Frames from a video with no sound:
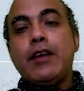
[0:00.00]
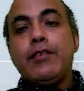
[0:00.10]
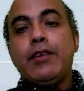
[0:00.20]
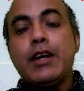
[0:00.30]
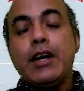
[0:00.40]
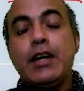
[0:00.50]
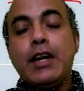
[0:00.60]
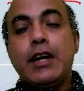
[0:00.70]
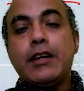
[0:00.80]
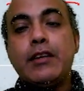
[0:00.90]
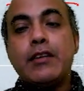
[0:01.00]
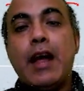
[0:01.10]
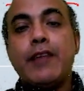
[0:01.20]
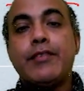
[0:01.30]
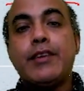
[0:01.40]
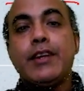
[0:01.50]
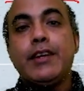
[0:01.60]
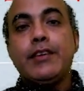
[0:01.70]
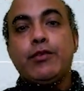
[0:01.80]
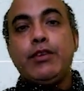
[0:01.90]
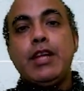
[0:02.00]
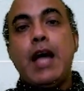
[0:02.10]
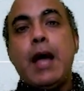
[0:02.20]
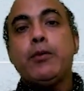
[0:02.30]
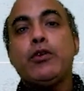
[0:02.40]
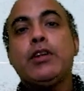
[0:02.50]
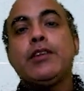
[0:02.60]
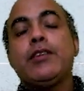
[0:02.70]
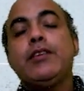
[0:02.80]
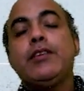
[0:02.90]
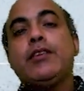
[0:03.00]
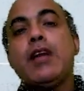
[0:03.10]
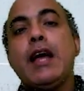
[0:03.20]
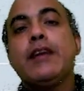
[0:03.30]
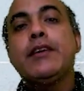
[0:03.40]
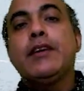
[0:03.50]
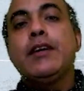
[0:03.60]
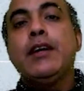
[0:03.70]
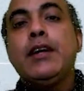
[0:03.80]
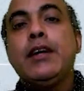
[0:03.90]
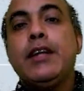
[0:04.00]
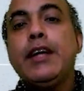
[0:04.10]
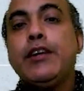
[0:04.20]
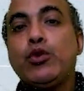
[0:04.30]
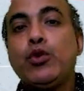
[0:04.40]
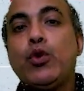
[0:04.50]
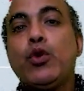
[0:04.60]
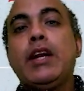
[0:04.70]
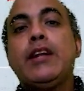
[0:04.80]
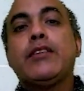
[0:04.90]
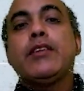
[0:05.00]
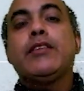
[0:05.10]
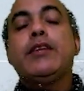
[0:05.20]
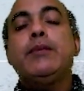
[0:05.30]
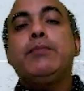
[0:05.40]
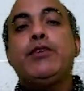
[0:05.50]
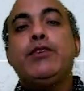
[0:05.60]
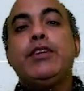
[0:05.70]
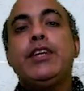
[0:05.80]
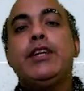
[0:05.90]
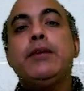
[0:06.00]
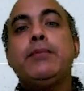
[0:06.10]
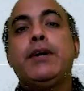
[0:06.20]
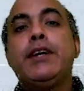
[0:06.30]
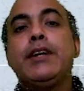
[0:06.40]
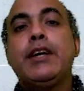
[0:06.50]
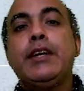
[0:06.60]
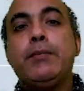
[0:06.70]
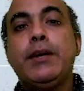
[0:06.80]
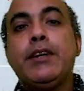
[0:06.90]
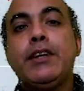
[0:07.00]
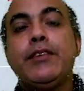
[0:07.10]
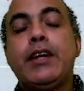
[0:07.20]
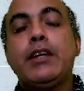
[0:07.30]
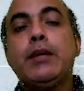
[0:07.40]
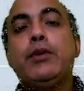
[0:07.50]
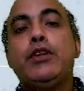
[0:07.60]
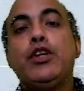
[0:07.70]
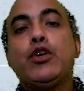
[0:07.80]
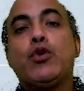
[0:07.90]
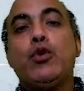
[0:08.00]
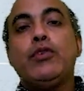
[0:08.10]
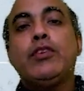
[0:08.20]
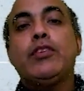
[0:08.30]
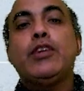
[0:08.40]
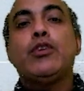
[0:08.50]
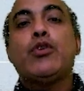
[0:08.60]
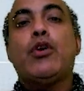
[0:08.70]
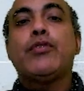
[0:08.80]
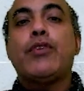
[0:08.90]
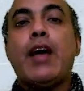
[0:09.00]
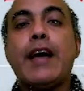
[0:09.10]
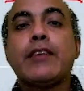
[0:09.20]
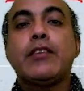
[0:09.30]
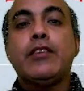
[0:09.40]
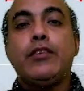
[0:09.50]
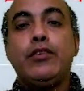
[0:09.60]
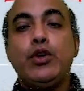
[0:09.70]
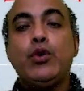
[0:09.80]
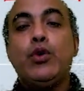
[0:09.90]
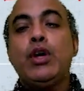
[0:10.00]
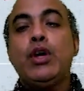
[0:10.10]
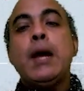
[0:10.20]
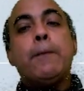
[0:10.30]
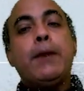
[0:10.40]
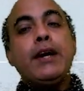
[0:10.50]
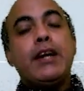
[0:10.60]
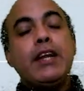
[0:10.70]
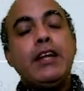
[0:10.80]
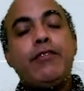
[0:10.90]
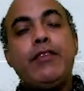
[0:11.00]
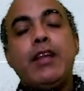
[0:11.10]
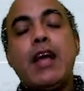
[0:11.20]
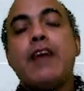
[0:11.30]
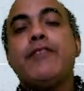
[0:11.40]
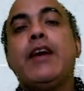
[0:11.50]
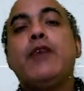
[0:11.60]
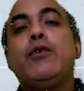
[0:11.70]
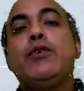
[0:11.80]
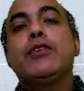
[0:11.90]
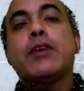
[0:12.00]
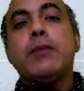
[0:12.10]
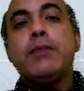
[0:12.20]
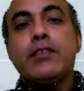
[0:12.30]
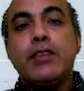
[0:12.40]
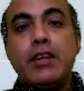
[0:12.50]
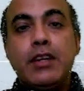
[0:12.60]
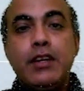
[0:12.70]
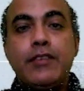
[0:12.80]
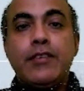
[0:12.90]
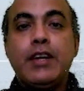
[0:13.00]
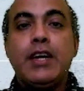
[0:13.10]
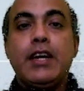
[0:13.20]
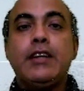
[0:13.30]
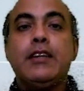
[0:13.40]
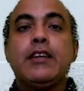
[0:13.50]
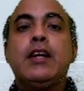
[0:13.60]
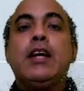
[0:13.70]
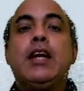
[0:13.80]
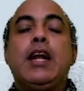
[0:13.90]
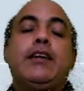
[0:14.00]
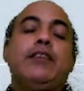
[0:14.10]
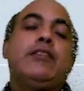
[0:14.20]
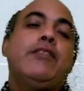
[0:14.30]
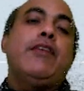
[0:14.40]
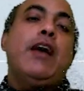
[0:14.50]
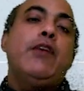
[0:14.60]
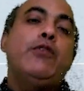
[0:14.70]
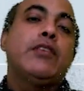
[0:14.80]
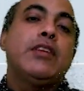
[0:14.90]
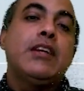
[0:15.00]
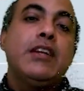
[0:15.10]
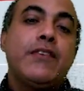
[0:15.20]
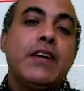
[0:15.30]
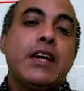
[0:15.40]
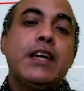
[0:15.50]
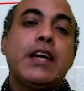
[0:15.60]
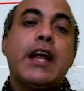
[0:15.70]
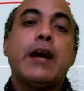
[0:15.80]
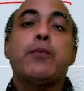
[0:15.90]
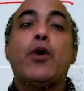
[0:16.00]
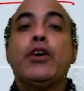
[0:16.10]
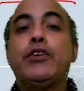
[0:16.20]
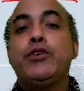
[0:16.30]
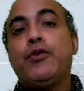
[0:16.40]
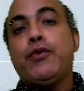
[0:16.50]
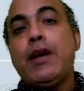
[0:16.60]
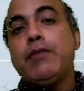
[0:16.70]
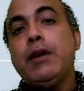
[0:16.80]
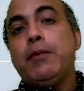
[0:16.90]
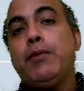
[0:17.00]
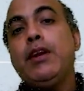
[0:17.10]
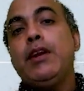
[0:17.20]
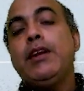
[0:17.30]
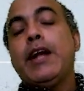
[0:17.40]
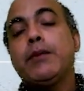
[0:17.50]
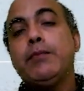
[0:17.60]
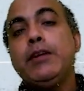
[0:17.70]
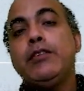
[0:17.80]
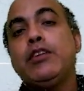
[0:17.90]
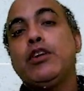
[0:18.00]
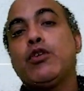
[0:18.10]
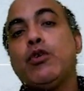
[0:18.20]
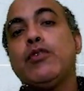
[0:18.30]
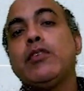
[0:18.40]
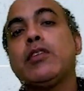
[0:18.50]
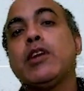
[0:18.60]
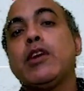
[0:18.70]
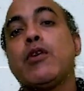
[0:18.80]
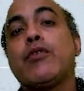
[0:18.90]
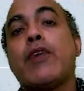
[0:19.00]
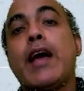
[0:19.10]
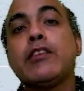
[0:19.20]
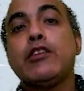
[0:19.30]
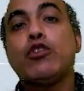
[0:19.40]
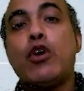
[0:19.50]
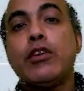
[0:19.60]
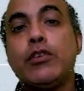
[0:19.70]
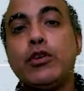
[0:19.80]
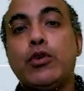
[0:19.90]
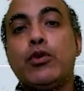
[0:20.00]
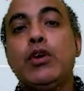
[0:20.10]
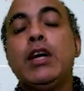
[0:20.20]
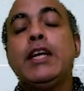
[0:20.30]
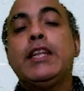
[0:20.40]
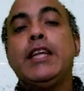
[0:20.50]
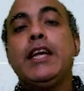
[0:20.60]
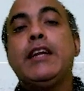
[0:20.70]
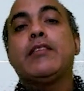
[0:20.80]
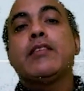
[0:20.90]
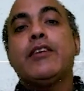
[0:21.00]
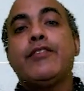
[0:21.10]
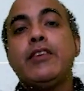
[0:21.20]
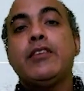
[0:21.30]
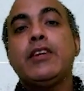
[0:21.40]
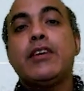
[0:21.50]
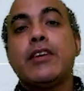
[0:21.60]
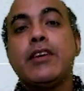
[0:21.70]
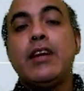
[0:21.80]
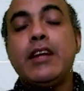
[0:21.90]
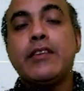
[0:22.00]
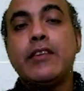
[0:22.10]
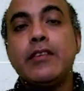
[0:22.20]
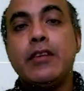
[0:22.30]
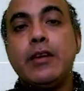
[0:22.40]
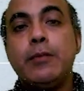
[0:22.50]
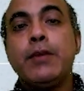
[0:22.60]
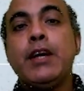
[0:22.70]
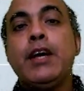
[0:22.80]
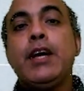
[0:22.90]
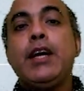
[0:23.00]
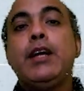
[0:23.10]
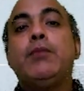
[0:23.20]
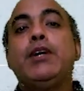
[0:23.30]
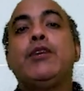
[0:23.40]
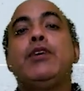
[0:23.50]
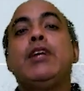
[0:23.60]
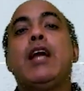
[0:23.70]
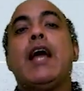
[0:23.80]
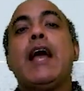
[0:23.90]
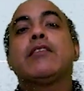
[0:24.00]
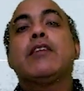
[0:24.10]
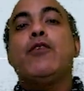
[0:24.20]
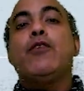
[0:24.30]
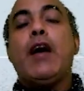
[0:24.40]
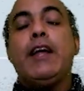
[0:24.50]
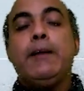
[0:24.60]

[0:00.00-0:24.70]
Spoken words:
conduct this f test with the hypothesis that there is no relationship between the independent and dependent variable. The coefficient of x is 0. But if the f value is coming significant, that is, the value is significant at 0.05 level, that means the coefficient of x is not 0. There is sufficient relationship in between x and y.